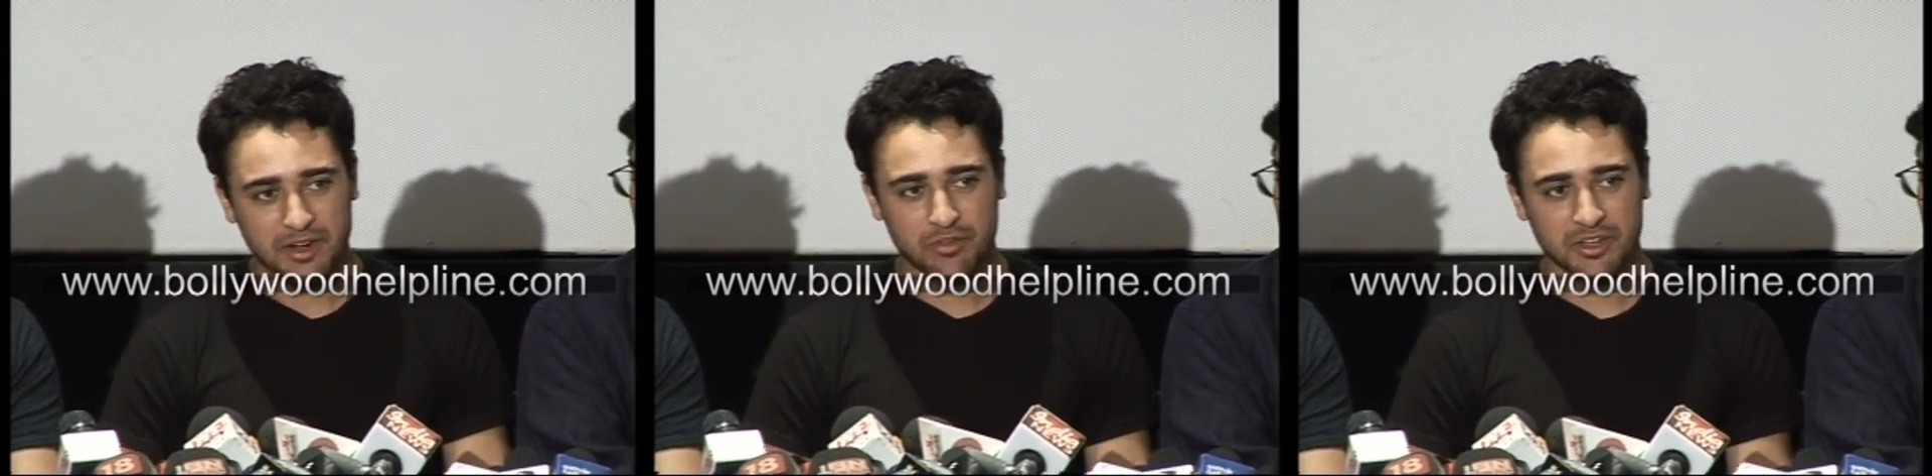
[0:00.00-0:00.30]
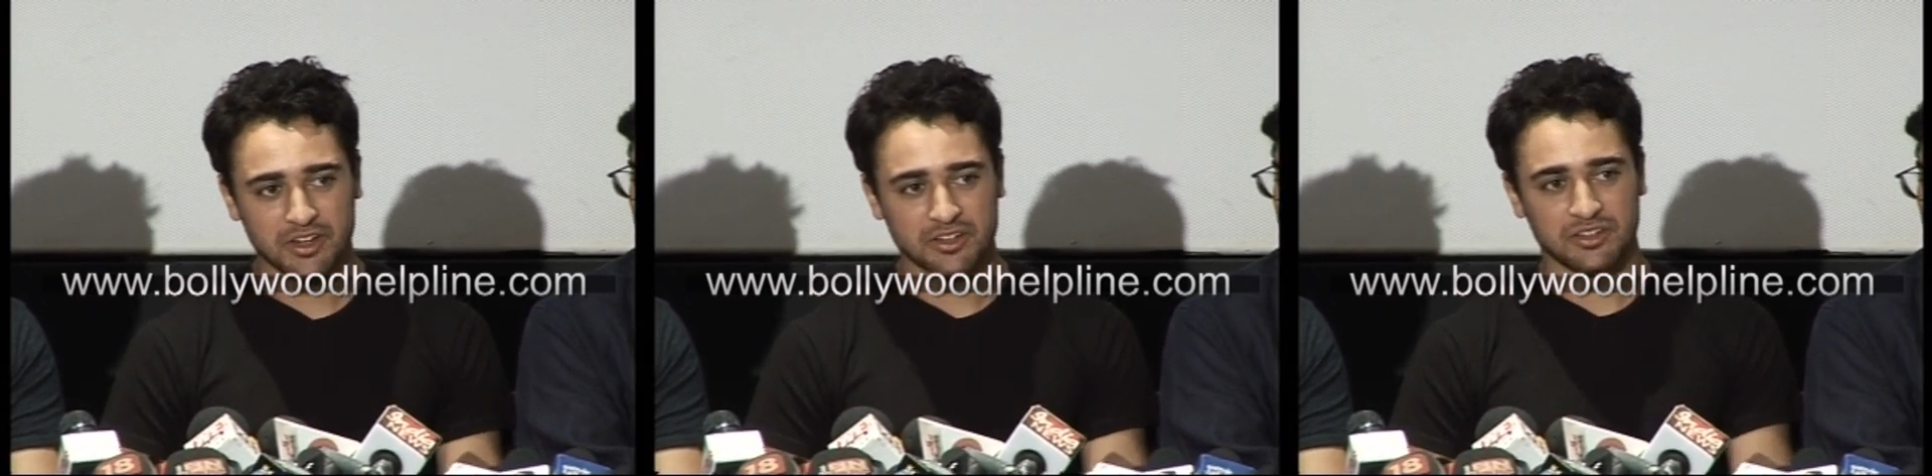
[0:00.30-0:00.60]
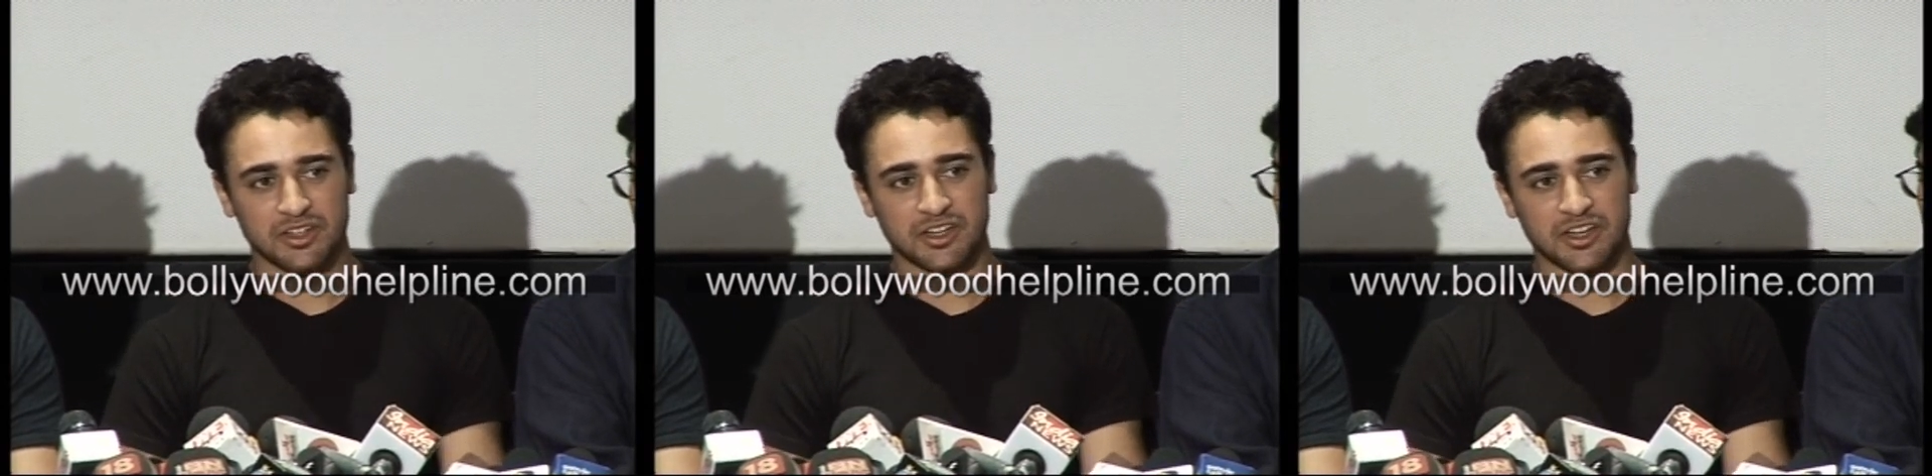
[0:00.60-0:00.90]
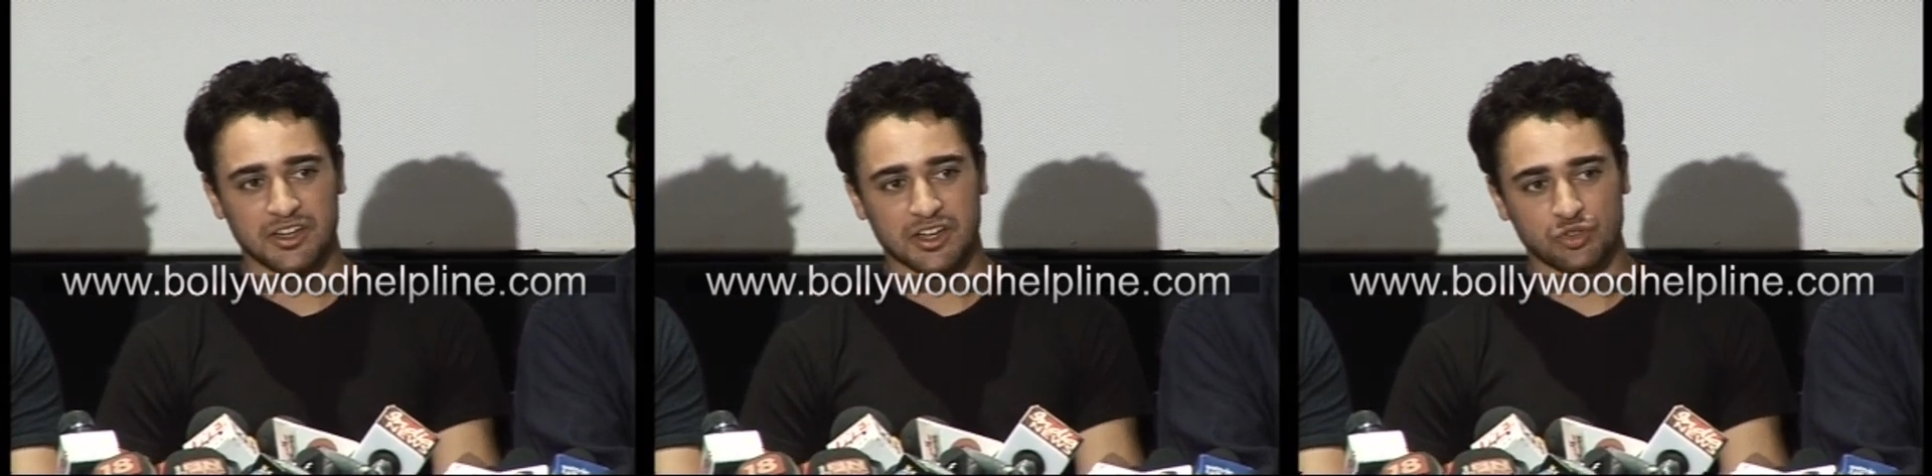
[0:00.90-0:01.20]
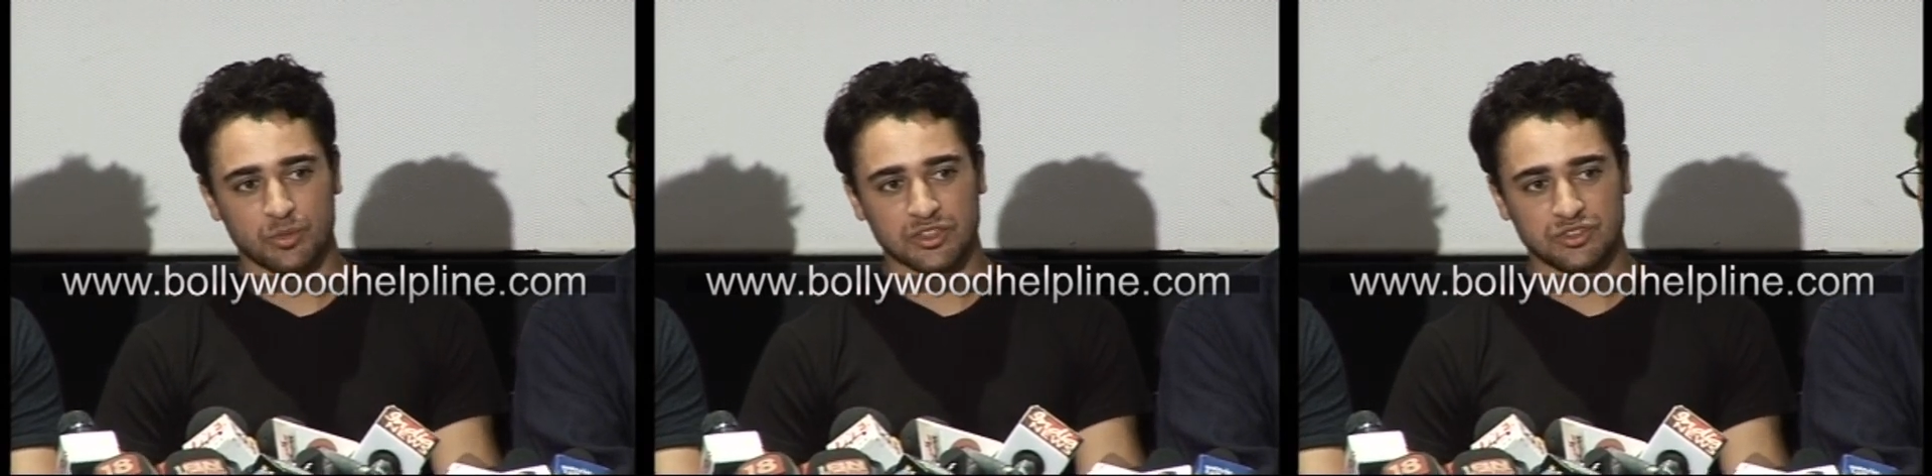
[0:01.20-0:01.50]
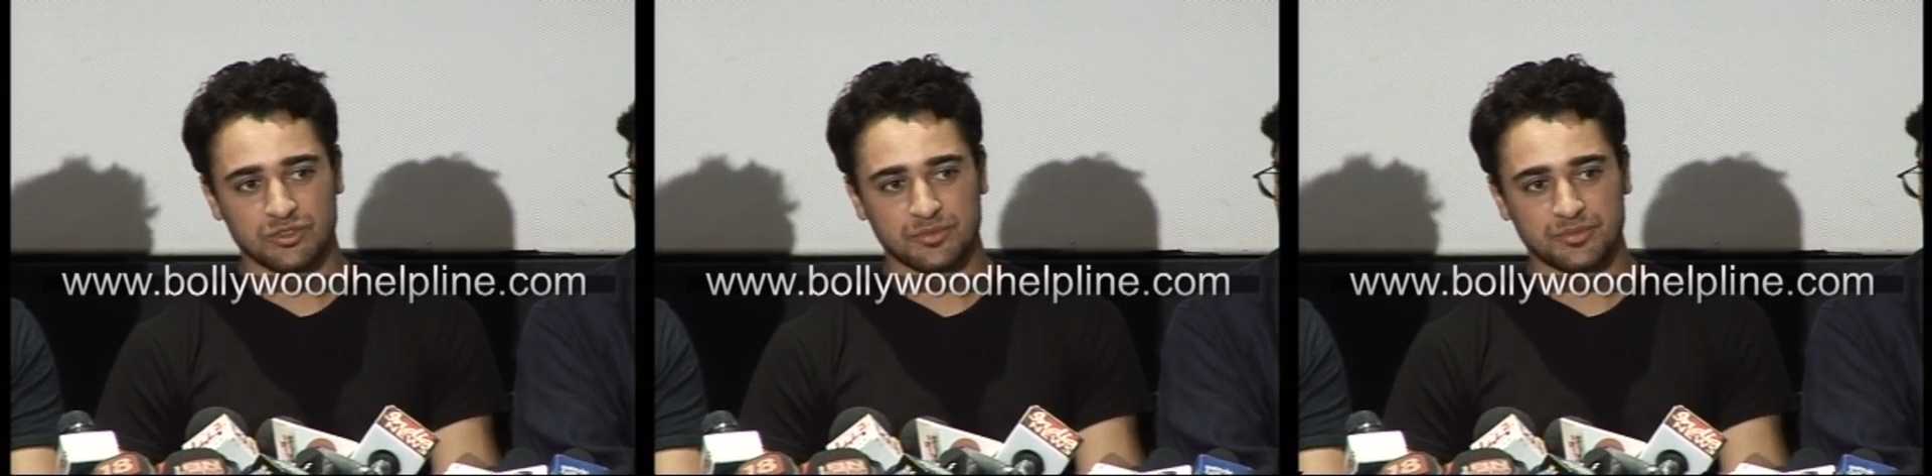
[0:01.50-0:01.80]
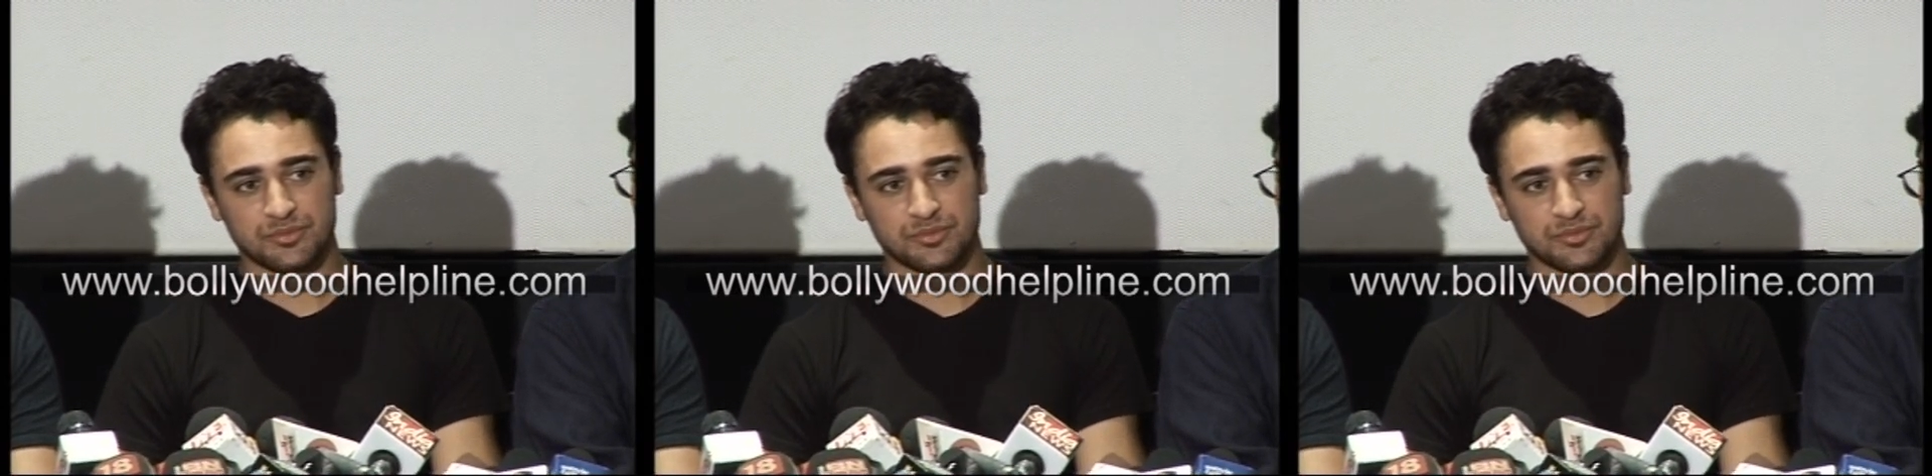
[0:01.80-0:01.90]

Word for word: made over here in, in, in India so much.